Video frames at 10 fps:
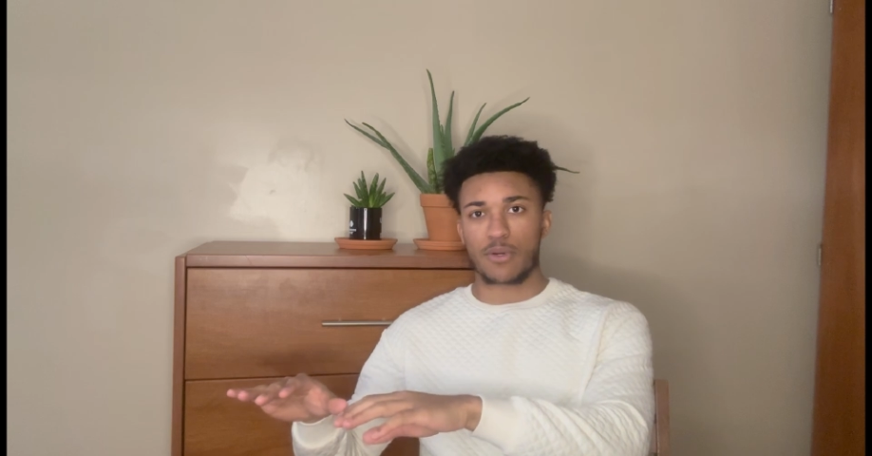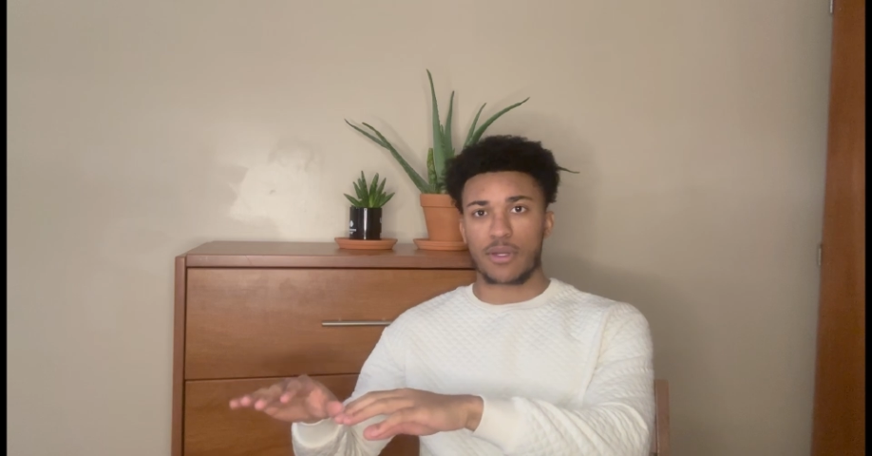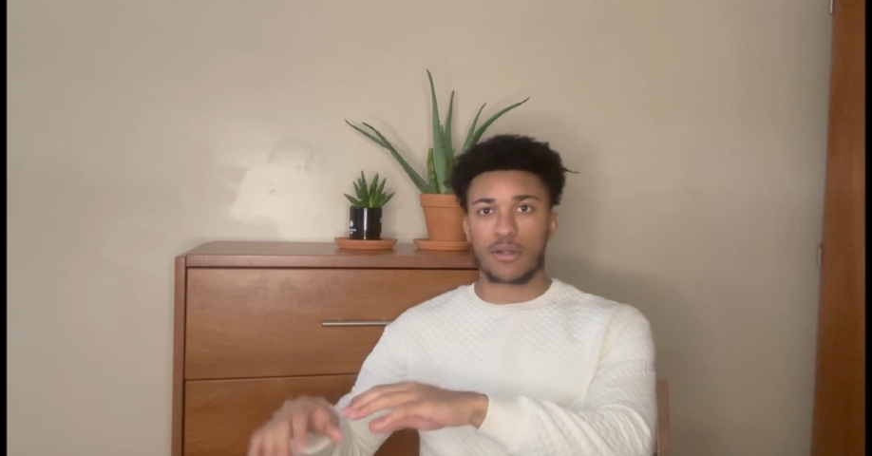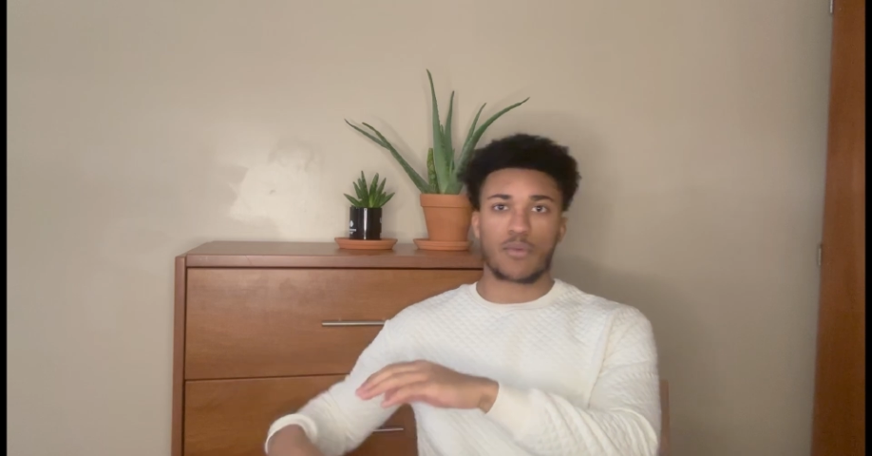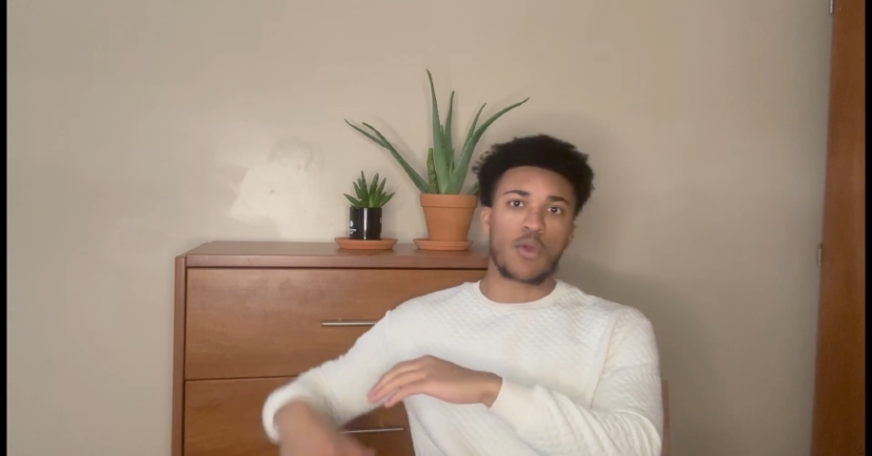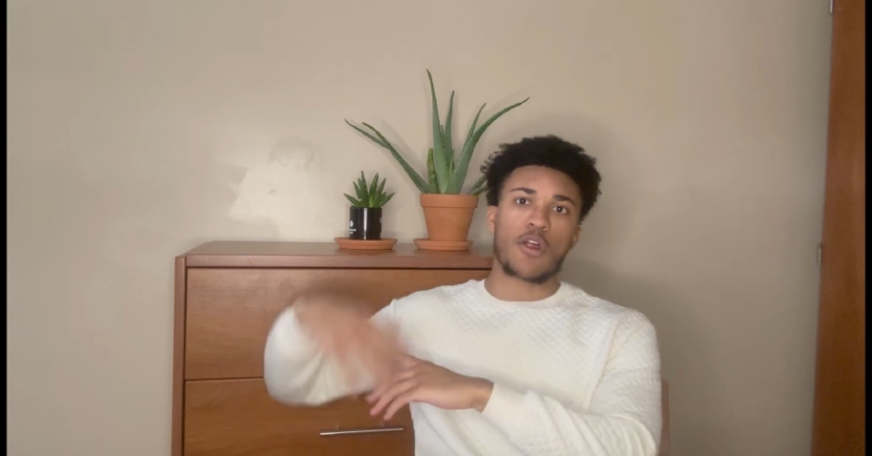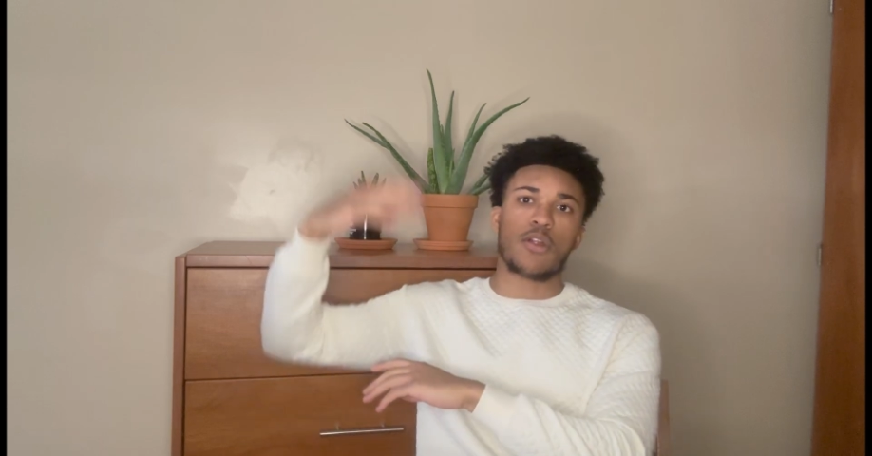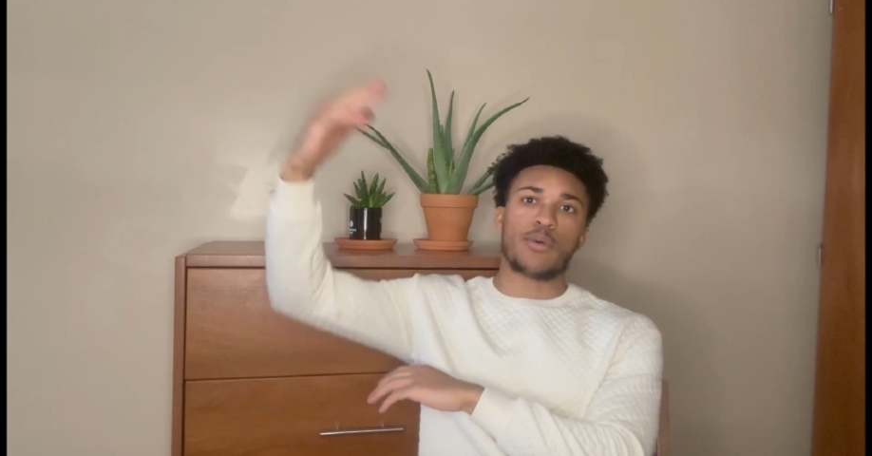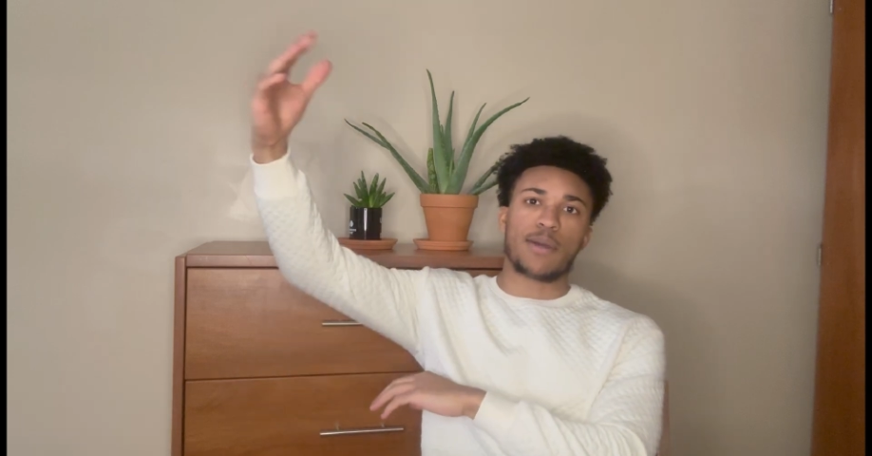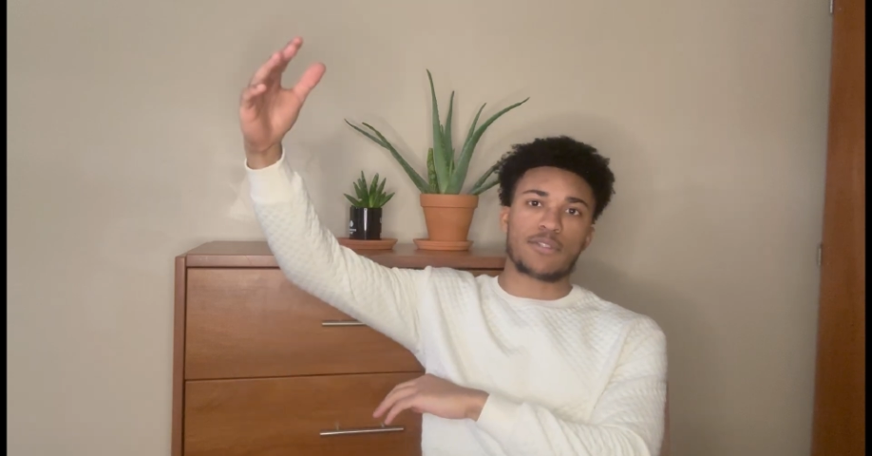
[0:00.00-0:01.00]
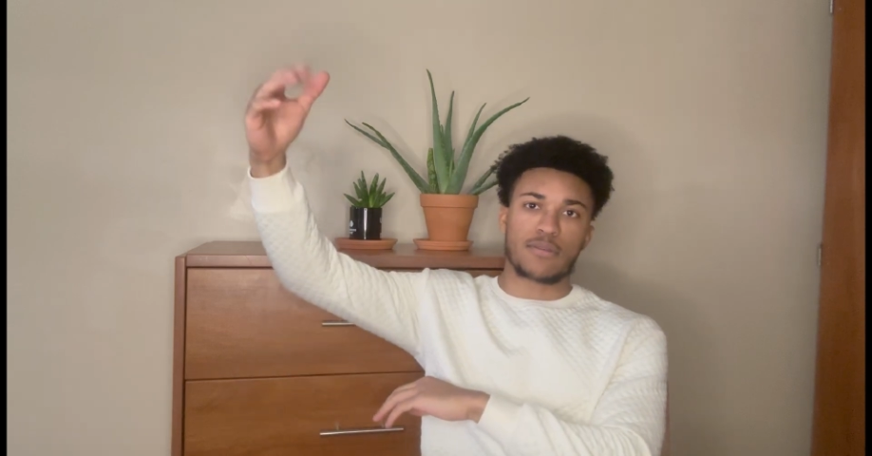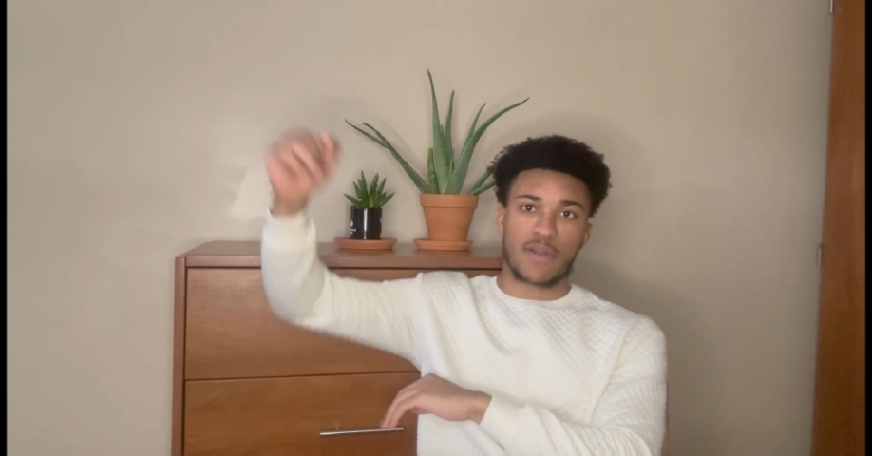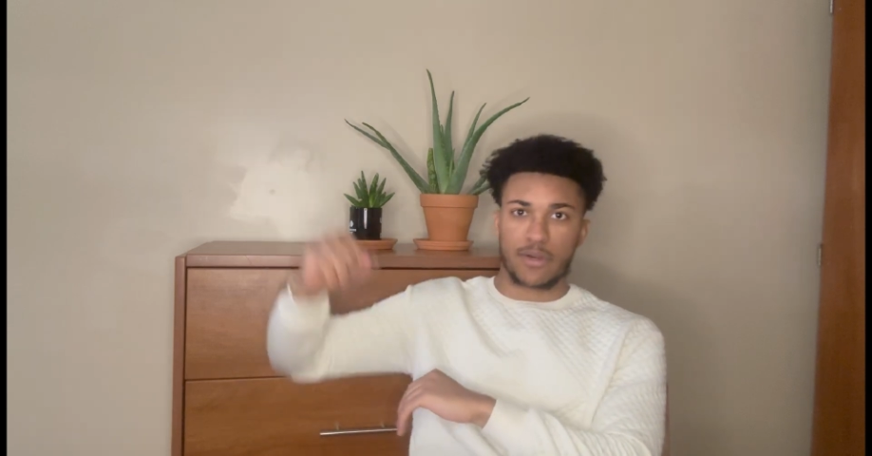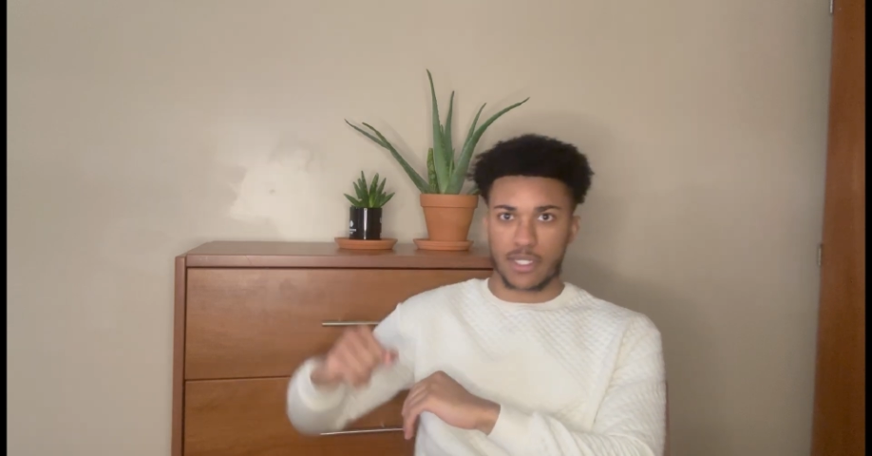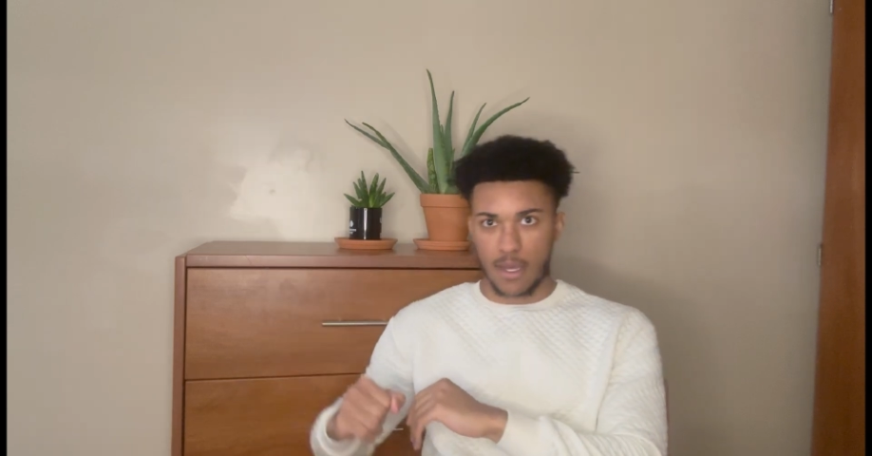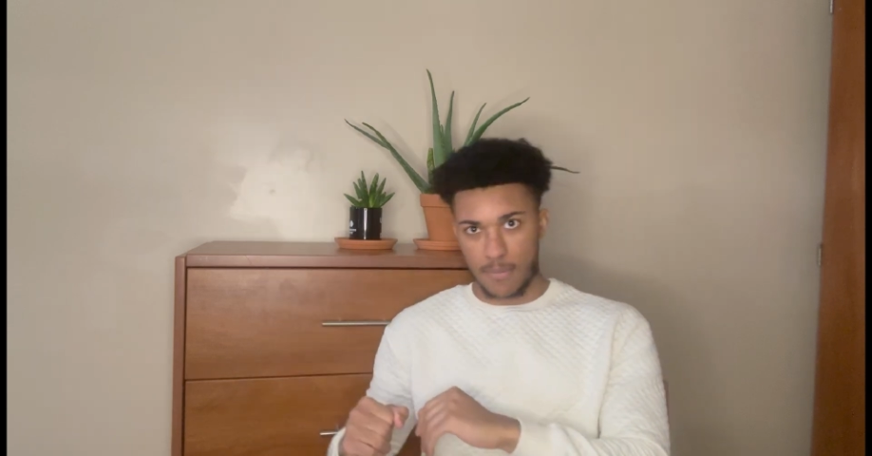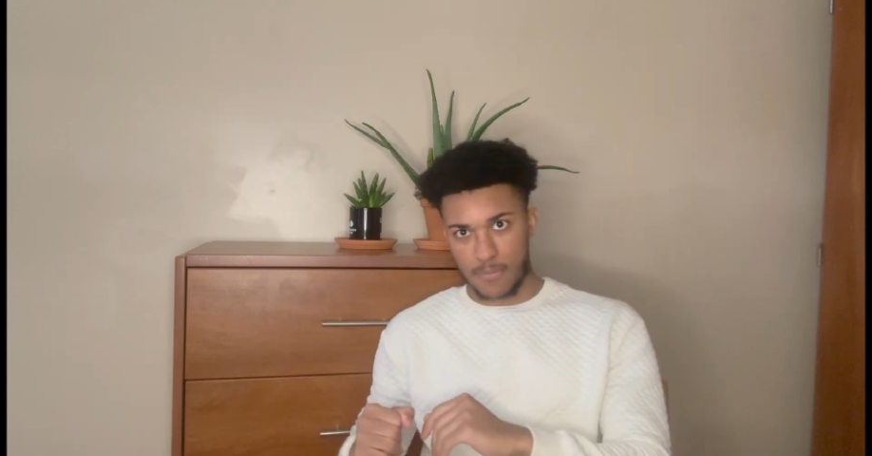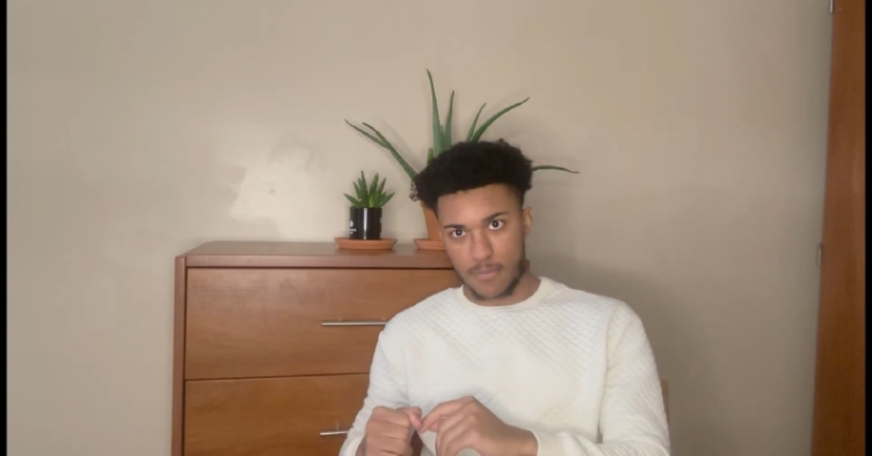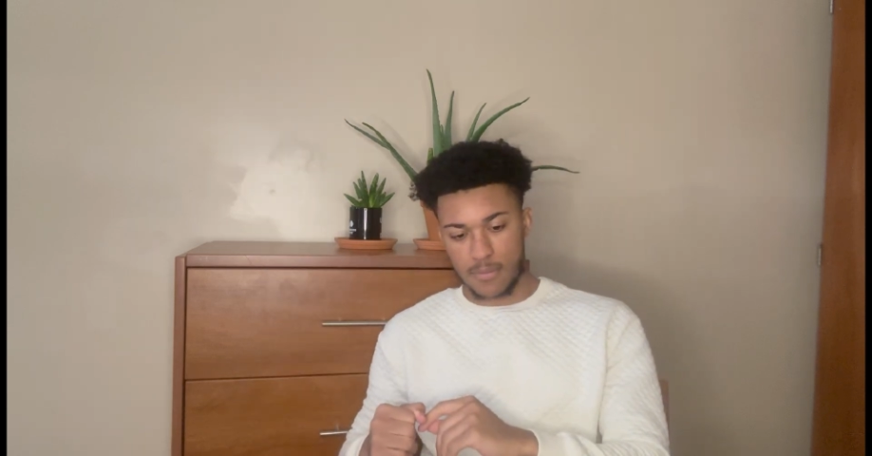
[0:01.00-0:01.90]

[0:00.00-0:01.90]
one run all the way up to the very top.